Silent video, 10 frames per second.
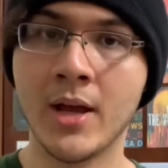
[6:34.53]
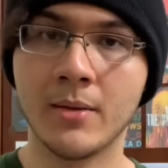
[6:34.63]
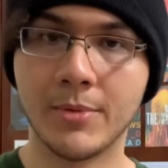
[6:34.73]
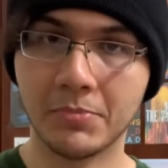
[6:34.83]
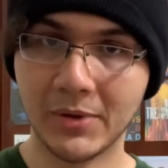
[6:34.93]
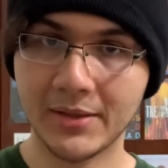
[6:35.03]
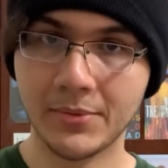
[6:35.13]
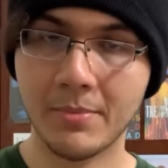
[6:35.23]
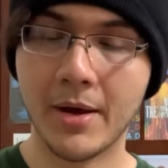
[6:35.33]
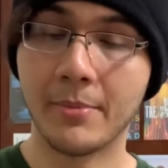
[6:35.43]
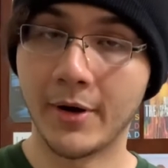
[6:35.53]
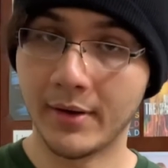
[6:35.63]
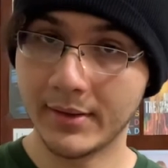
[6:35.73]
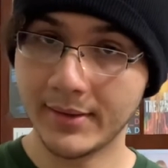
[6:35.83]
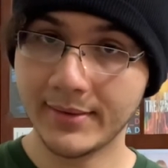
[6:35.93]
But please remember,
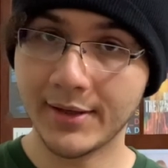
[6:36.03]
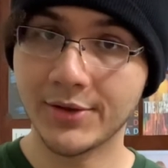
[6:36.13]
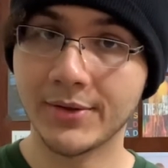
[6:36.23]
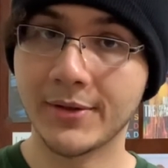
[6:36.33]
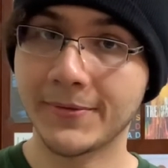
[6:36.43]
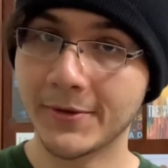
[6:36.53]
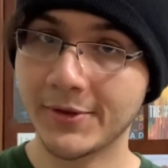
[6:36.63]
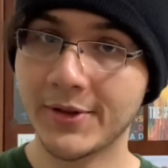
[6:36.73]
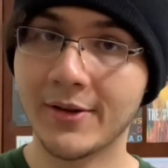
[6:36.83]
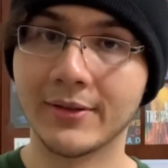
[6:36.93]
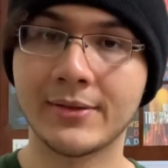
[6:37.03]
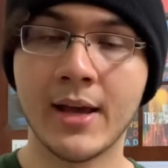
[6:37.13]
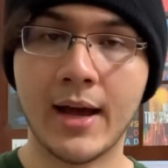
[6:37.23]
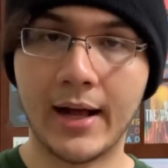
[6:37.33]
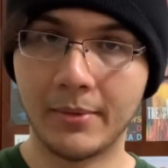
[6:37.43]
this section is for songs.
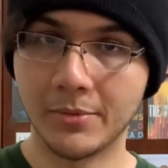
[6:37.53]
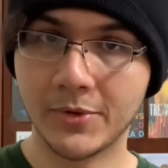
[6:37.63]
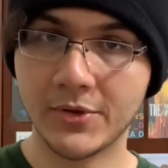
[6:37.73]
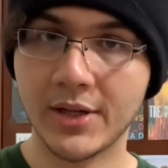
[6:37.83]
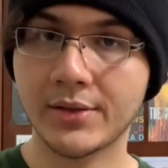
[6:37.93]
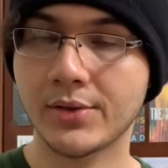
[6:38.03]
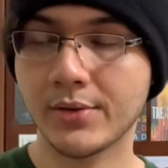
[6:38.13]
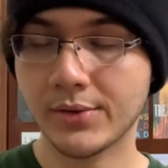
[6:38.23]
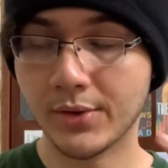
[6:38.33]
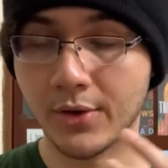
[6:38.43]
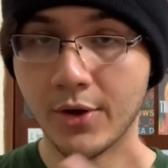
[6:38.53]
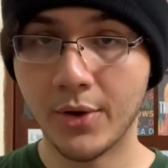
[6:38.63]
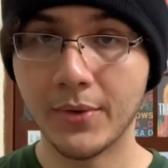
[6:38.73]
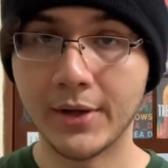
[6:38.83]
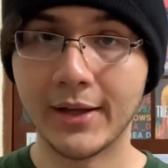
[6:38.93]
Album suggestions
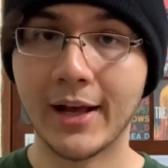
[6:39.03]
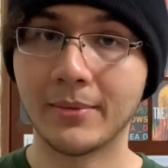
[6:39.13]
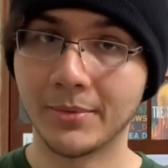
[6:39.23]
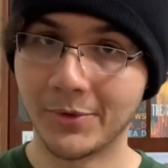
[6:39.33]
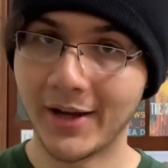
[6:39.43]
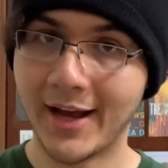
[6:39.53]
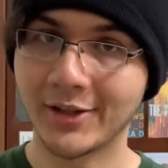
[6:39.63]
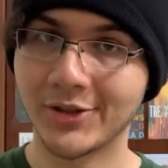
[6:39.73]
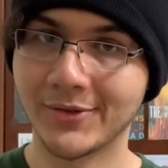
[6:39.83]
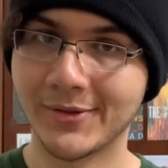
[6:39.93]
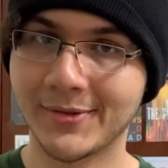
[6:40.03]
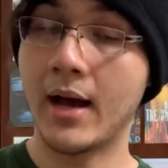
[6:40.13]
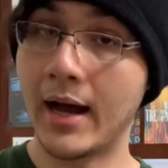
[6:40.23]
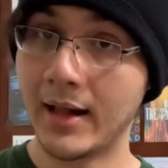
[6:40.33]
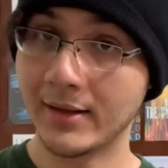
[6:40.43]
go in the album reactions.
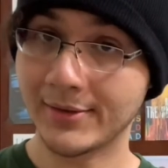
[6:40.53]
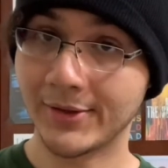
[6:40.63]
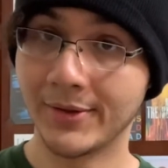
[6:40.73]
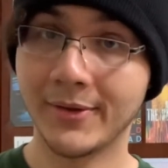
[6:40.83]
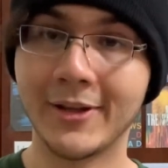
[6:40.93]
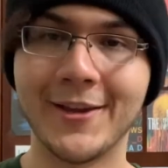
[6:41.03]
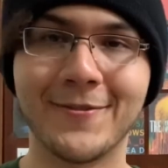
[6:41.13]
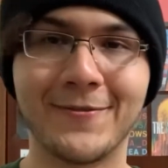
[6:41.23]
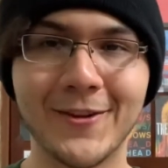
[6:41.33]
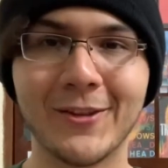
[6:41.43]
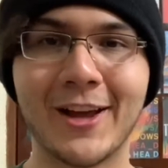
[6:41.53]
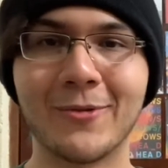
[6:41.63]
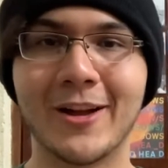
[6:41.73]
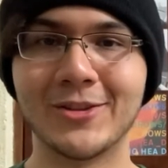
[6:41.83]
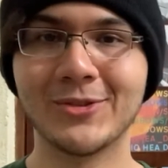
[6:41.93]
Also, if you like
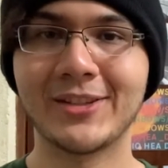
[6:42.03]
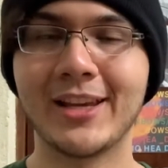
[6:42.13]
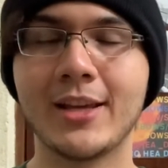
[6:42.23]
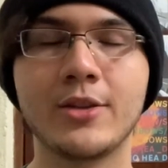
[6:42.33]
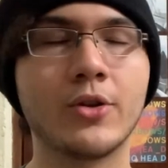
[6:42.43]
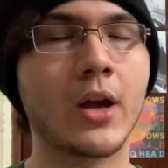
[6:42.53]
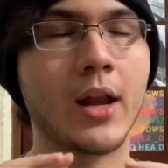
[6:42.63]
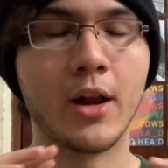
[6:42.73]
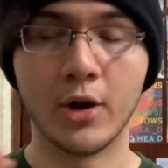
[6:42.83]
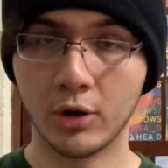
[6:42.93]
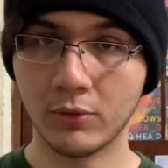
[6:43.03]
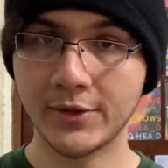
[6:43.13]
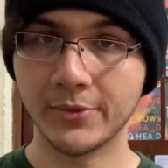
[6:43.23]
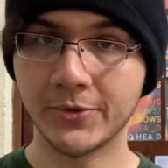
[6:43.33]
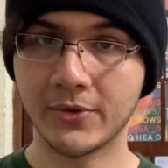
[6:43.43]
what you see, you can always
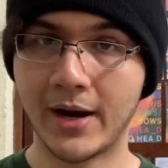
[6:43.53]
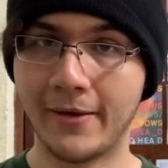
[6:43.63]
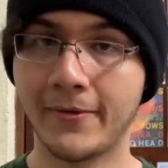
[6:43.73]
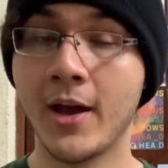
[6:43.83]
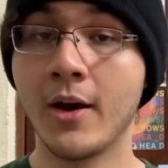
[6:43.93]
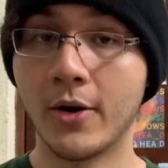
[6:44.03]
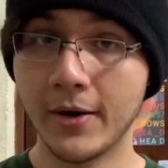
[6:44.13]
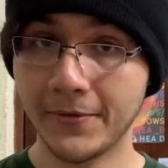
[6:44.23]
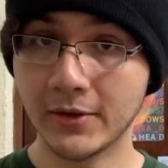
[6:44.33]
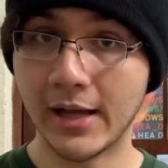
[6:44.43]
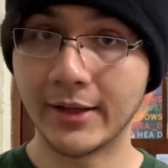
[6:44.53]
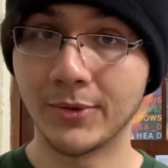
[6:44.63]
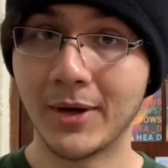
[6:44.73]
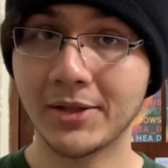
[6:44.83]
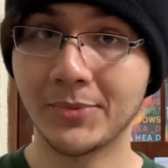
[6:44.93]
subscribe. Or if you'd like to
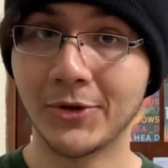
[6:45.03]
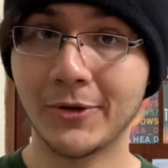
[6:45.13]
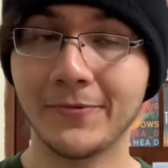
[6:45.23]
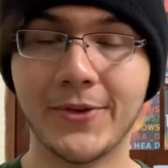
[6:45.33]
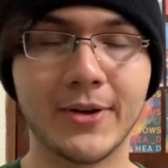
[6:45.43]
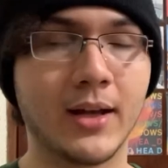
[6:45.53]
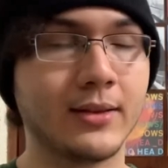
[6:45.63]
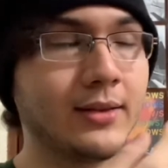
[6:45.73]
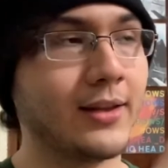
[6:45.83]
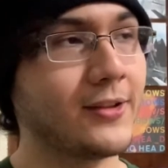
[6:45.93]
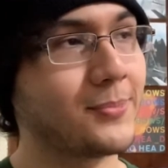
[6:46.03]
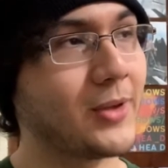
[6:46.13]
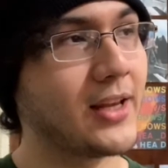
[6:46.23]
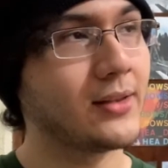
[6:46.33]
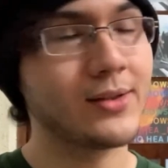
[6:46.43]
watch more, you got this
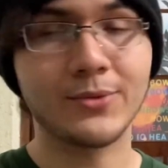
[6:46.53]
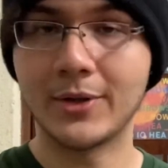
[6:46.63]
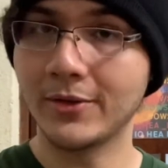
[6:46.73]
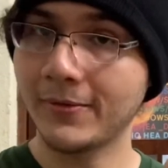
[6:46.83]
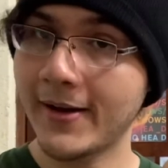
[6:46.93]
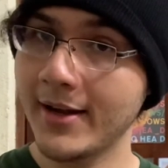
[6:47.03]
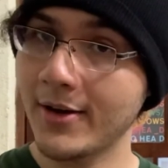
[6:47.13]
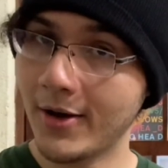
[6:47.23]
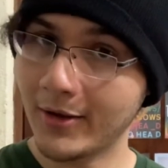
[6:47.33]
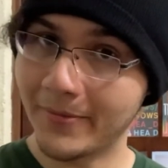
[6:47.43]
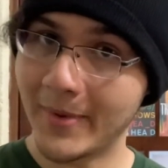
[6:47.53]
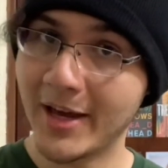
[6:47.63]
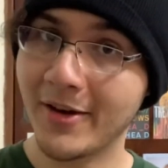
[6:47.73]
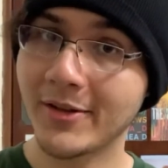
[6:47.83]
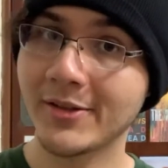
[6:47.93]
playlist where you'll find all of my
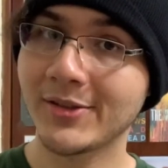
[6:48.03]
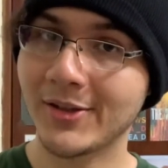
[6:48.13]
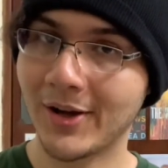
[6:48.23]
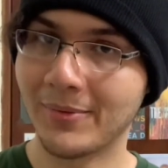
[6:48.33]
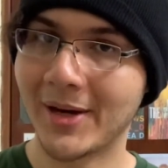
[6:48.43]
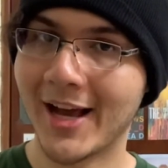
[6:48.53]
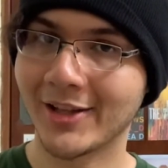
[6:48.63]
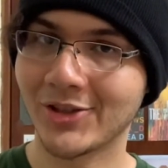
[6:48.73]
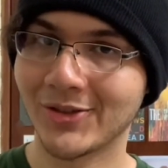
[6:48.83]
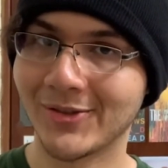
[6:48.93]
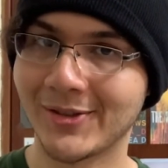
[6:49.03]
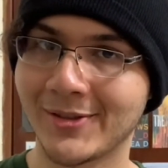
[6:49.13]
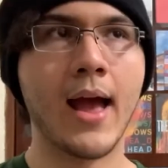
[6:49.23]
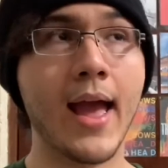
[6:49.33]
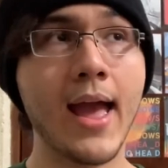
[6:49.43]
other song reactions.
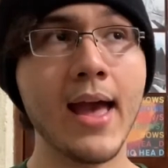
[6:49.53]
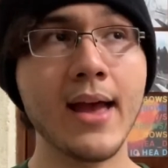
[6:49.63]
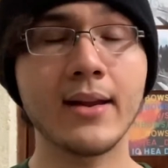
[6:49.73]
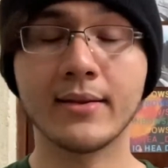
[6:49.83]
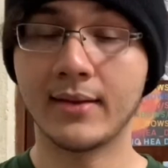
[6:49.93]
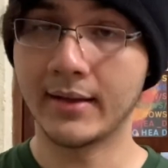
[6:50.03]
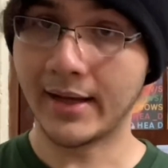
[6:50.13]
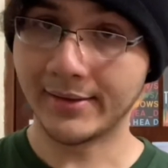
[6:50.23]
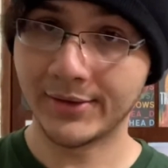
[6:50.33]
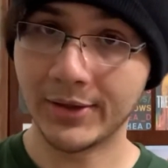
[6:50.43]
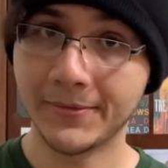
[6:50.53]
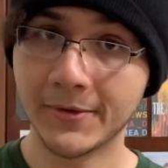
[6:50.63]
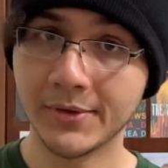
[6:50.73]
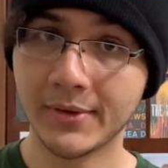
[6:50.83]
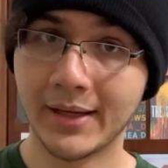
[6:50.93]
And I think that's all for
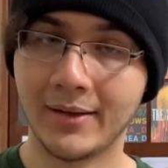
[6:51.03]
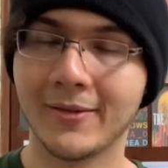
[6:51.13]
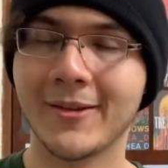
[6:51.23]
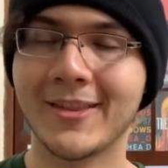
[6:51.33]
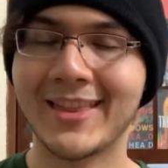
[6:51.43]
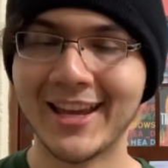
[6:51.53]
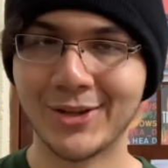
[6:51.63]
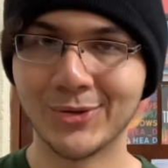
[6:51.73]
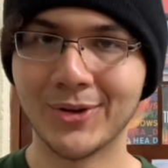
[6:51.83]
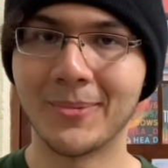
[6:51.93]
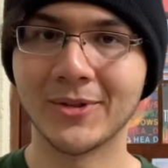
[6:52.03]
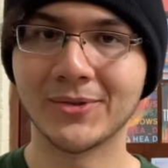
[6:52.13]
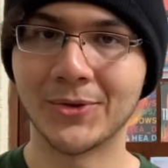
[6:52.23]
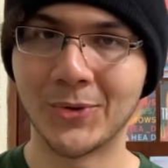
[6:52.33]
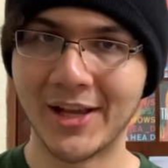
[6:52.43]
today. Thank you so much
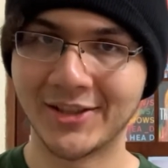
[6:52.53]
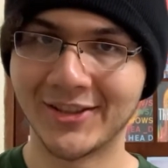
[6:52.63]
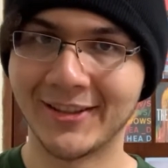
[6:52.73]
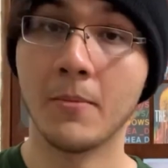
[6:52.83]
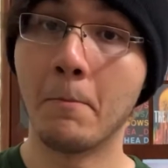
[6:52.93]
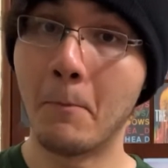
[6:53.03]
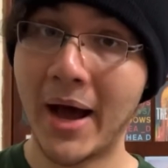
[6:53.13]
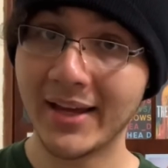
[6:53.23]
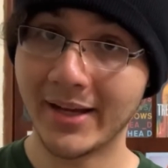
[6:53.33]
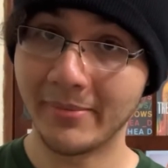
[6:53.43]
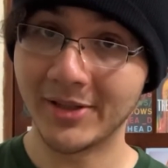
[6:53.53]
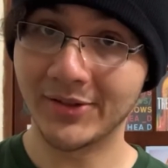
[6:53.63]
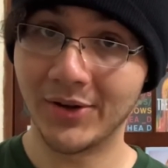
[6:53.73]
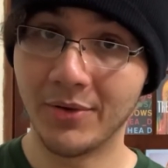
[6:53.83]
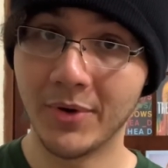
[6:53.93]
for watching. My name is
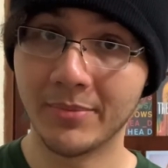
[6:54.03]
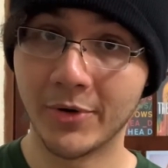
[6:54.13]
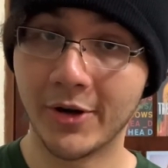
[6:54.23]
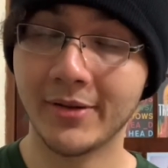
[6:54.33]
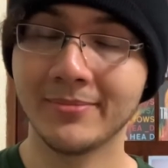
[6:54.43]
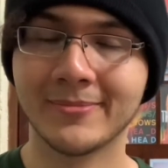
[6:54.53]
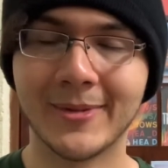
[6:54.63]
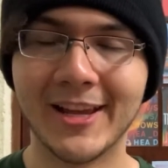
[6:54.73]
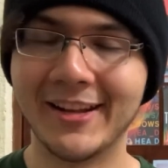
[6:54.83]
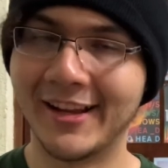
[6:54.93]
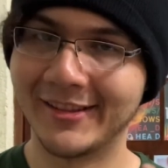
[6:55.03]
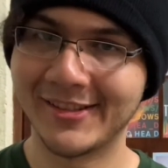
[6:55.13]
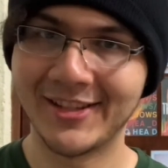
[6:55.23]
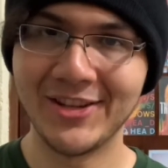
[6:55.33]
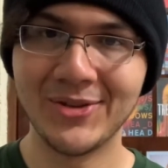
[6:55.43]
Tony Whitburn, and I'll
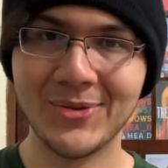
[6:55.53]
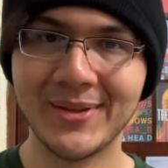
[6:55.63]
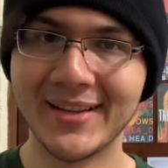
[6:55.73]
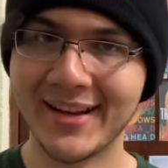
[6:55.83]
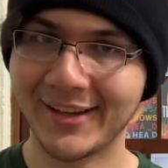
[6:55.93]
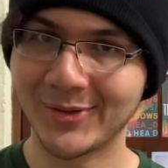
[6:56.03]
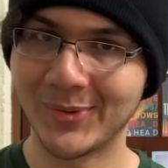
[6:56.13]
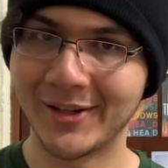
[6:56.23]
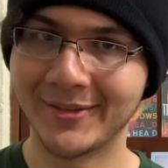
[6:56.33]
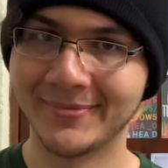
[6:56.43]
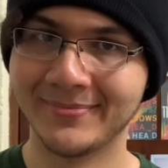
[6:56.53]
see you in the next one.